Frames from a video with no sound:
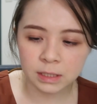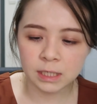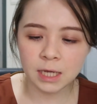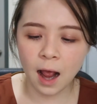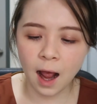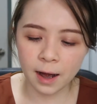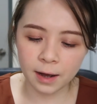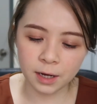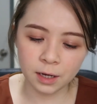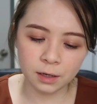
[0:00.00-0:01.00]
The
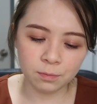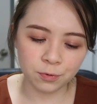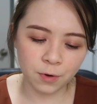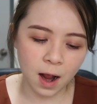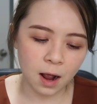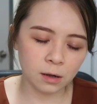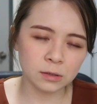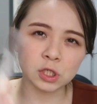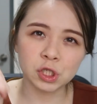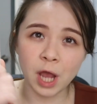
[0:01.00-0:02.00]

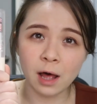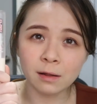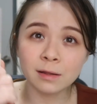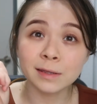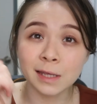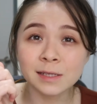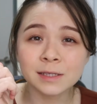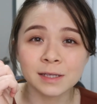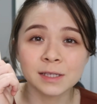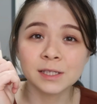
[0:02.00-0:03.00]
eyebrow gel,
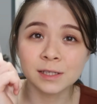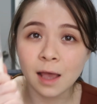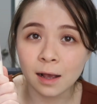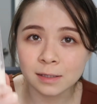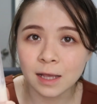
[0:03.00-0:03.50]
this sucks.